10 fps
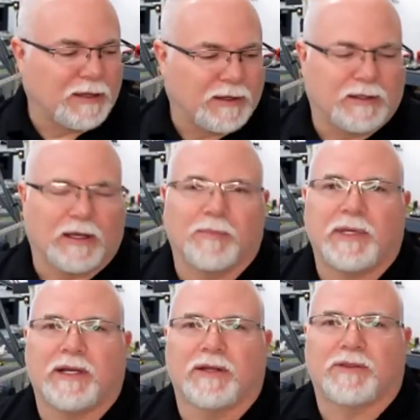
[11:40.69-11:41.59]
I'll I'll
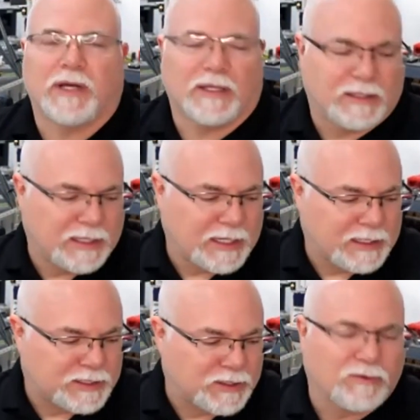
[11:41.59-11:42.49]
be here throughout the
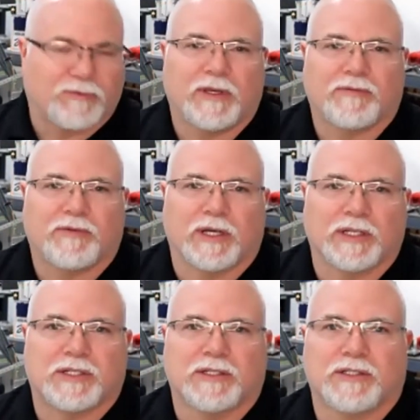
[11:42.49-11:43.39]
day. So if you have
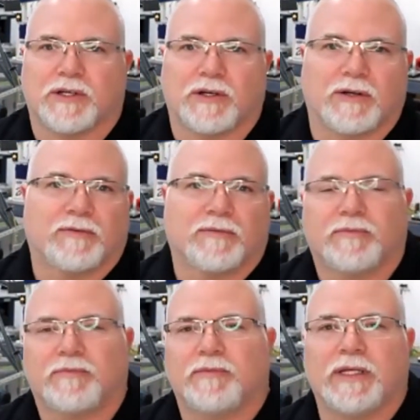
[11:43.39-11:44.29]
questions or
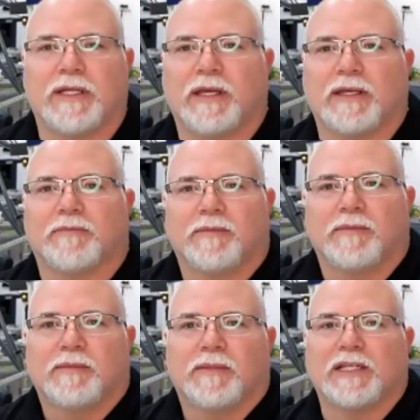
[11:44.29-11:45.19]
okay, anything,
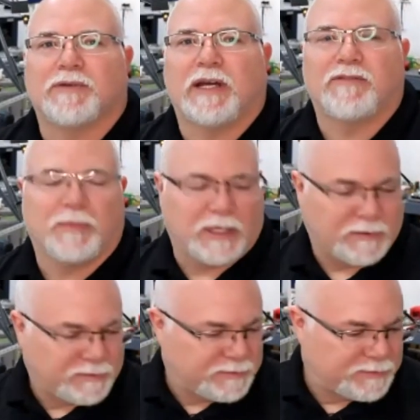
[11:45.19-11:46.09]
thanks for having me.